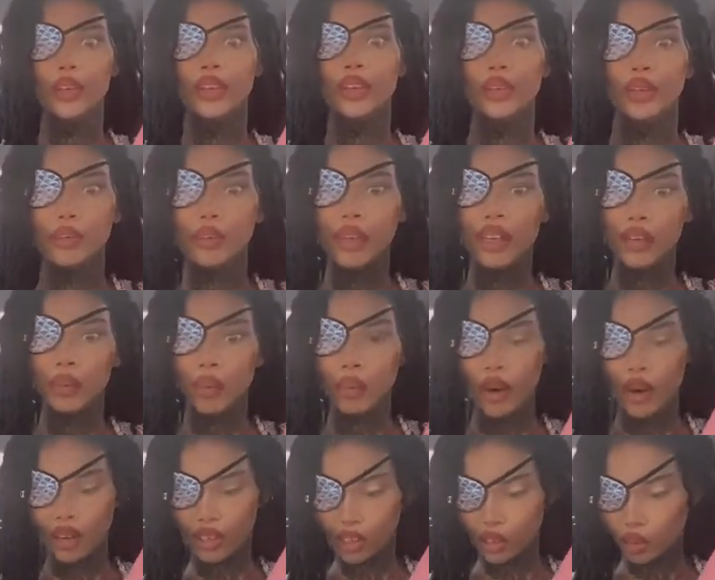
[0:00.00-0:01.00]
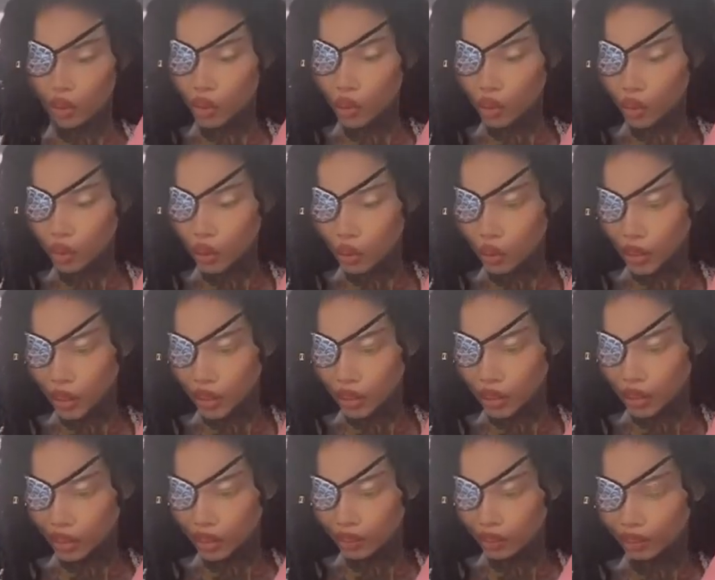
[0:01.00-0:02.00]
another pink box. Oh, Lord.
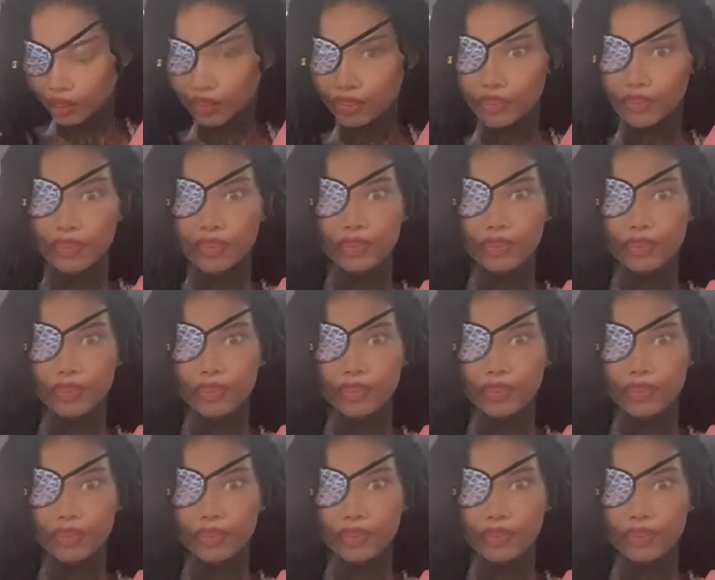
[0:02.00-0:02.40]
Mm.